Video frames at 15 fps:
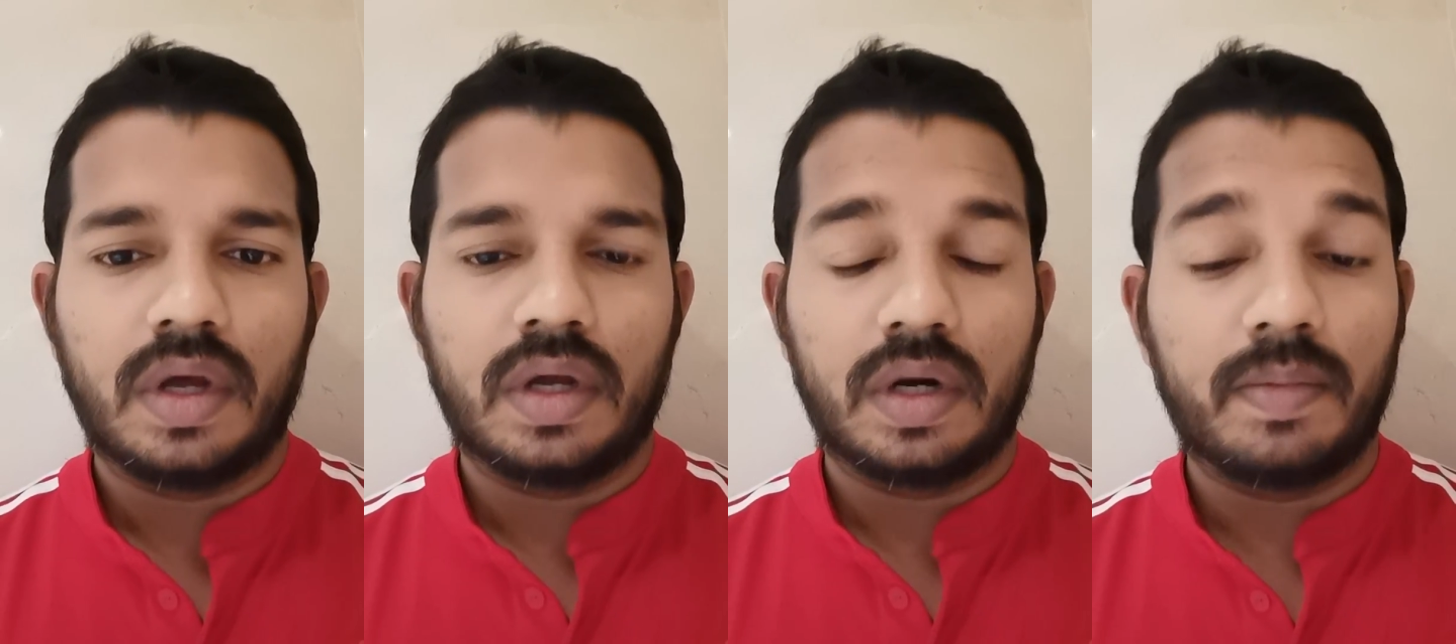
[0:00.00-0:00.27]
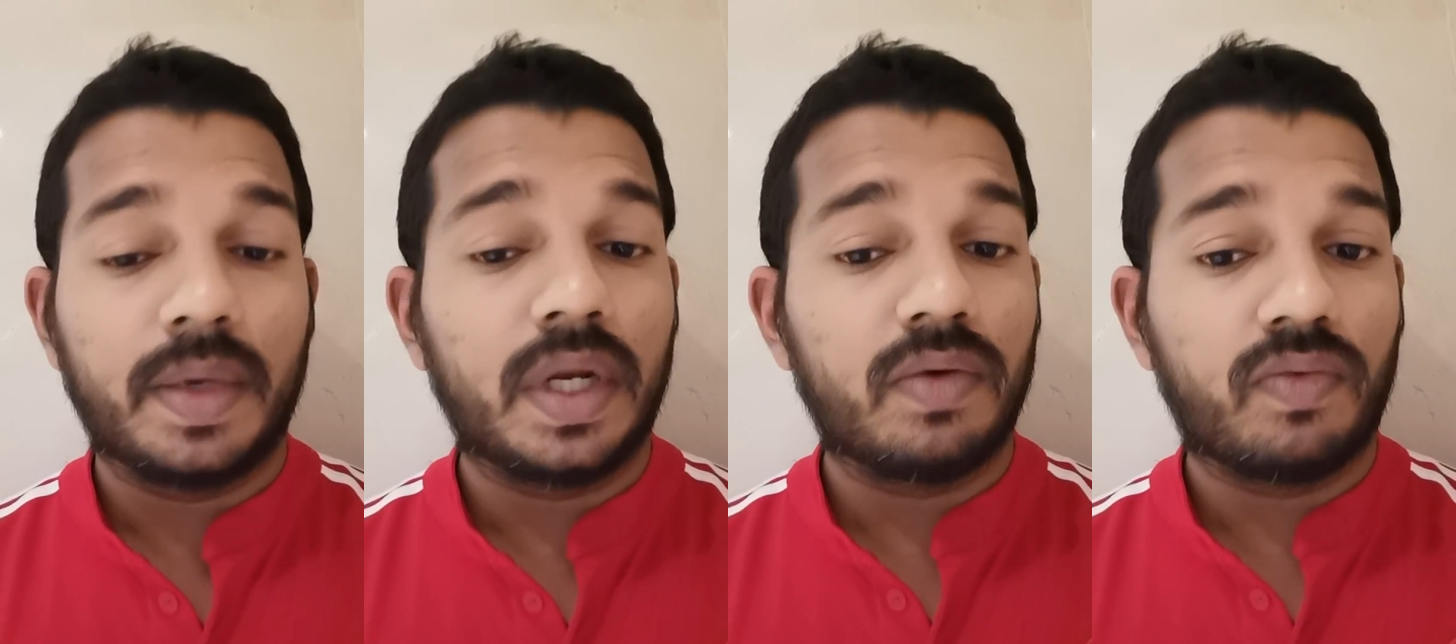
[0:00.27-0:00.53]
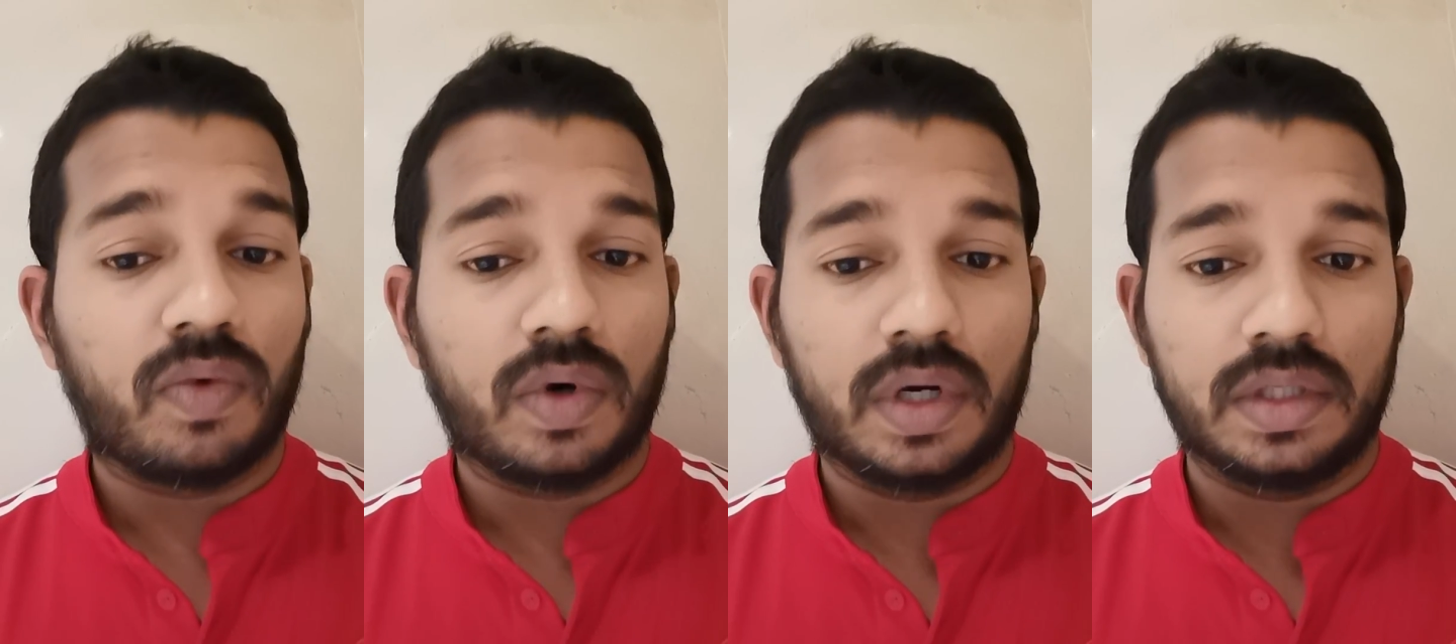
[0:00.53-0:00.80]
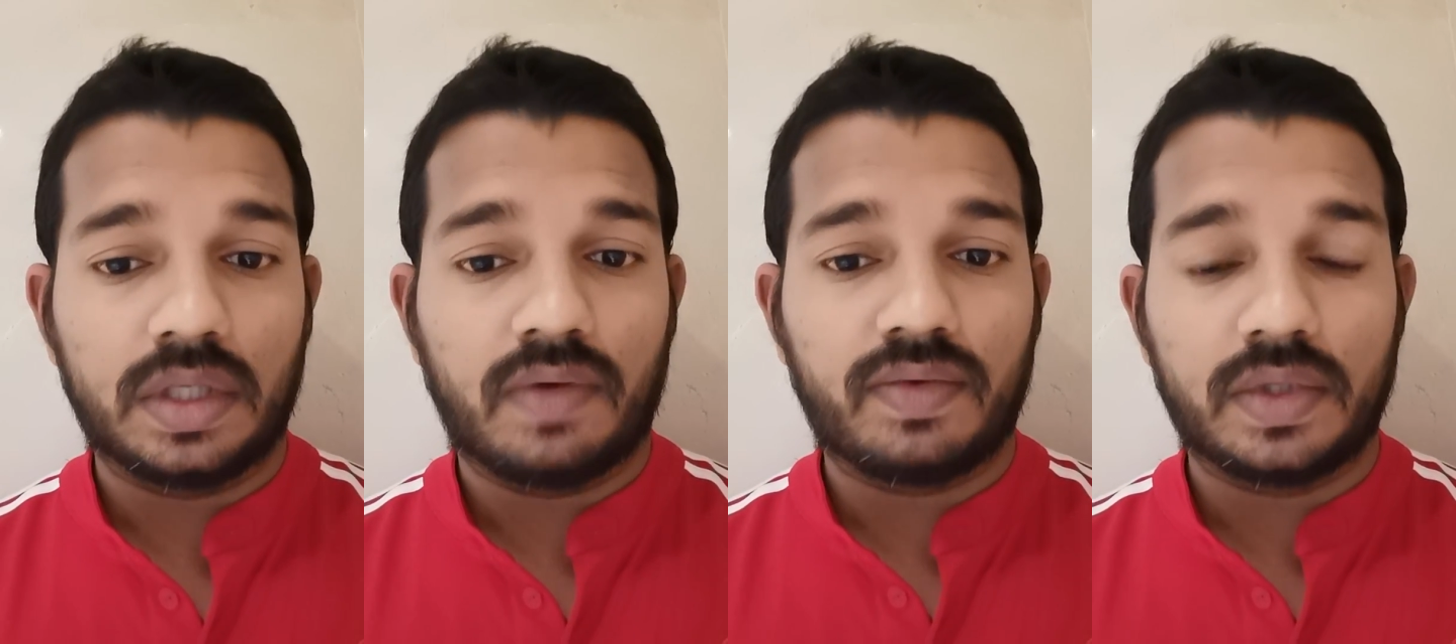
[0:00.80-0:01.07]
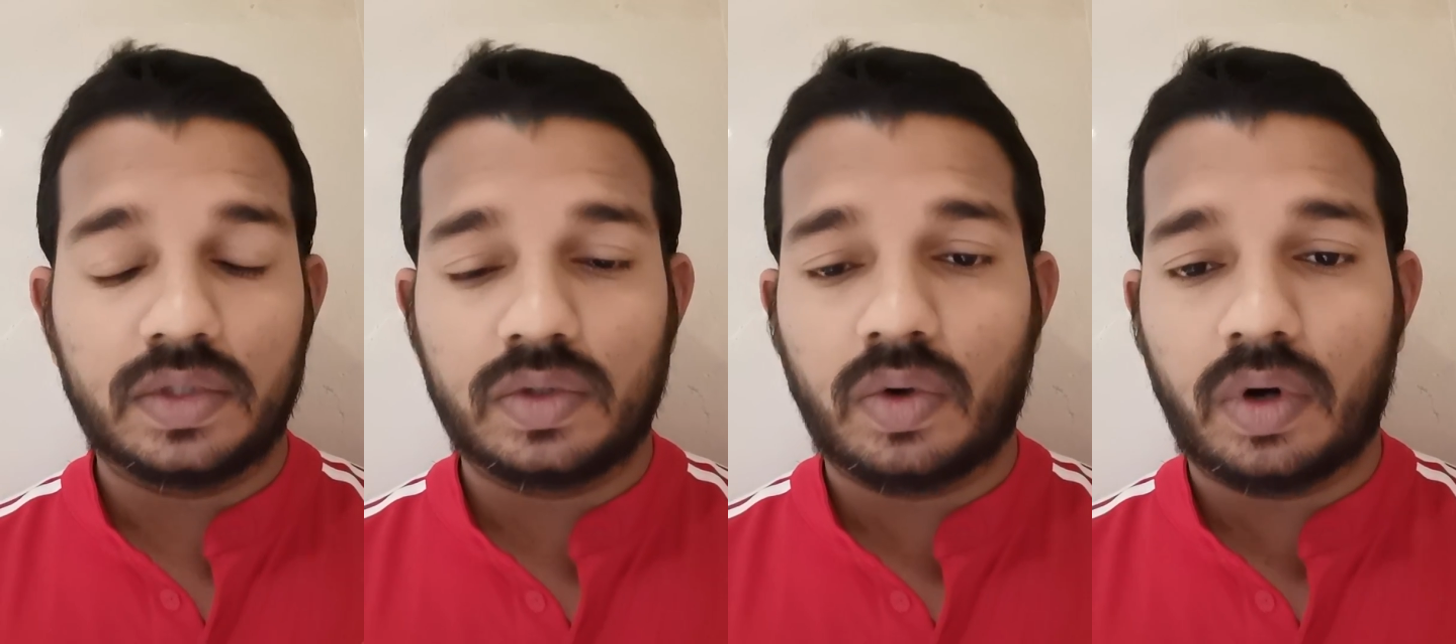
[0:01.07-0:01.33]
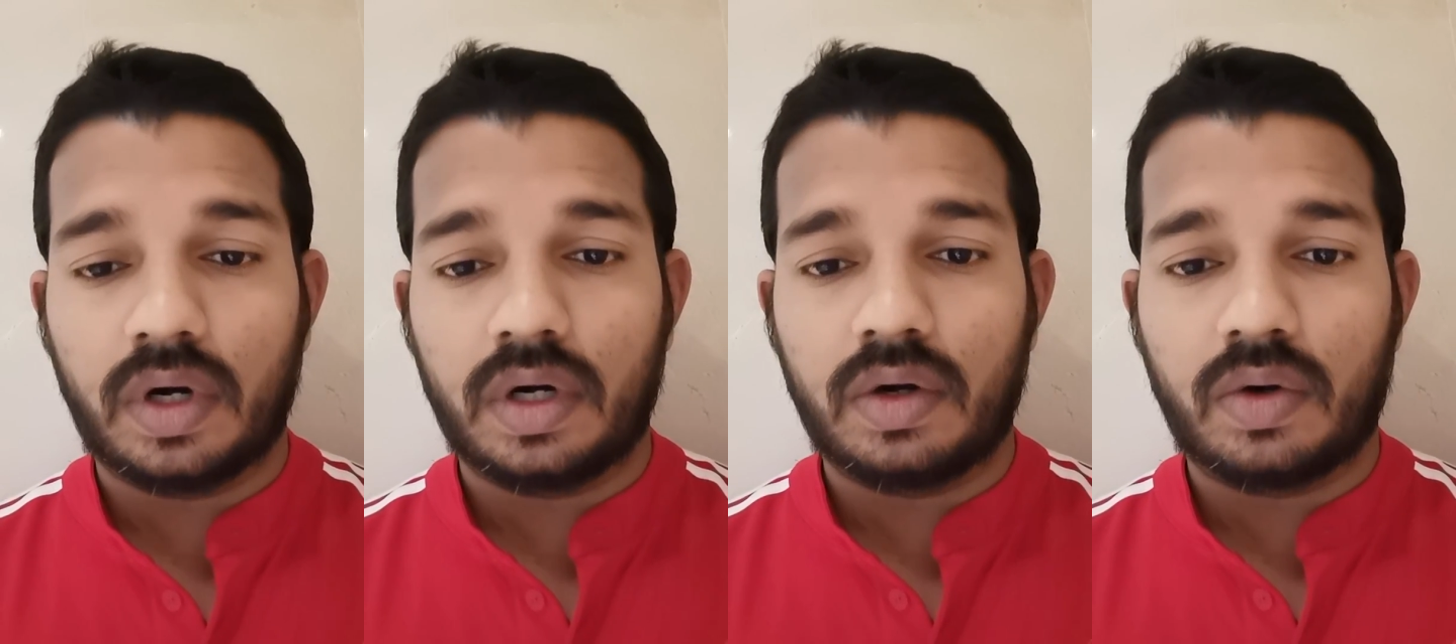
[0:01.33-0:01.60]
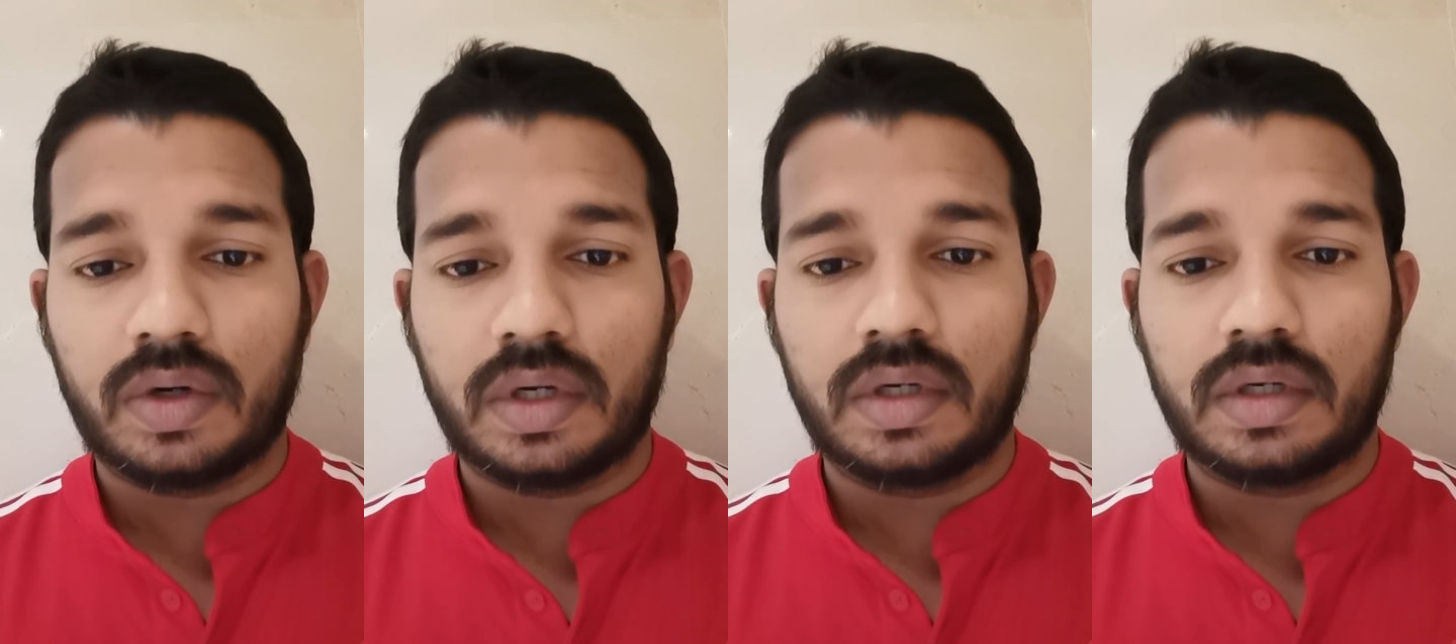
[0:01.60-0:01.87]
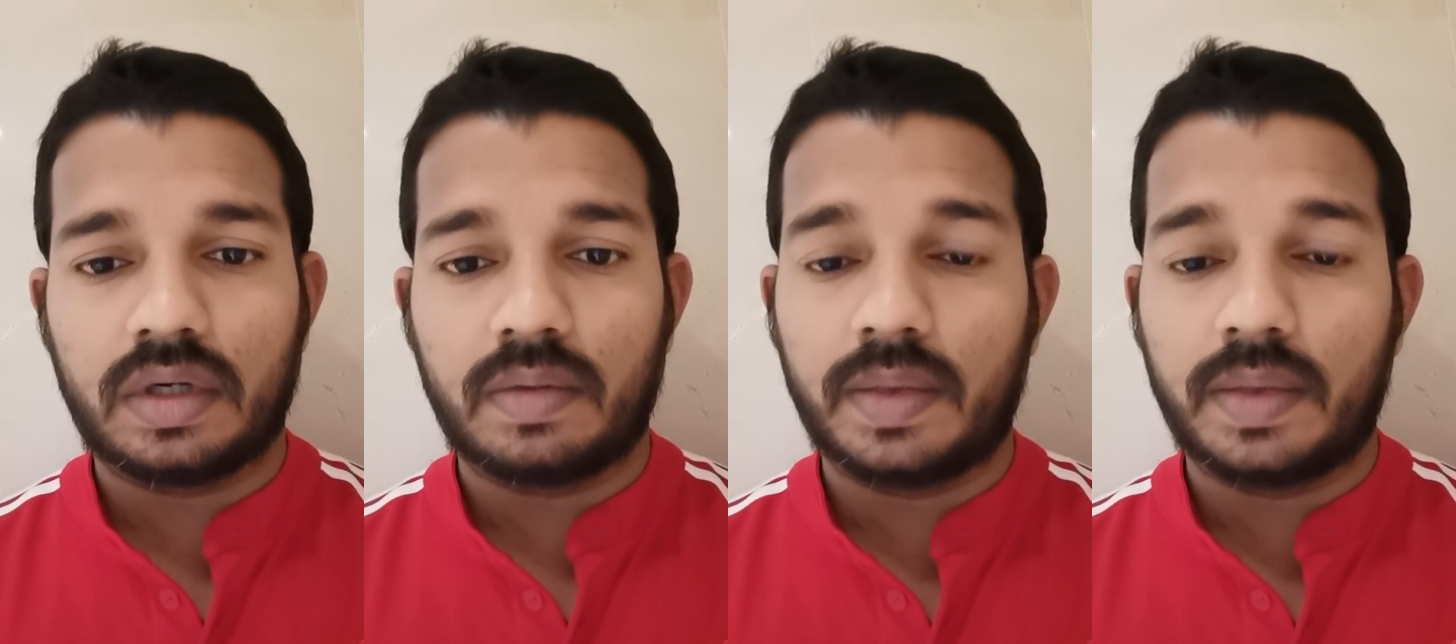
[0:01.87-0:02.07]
remaining 4 days after this quarantine hotel.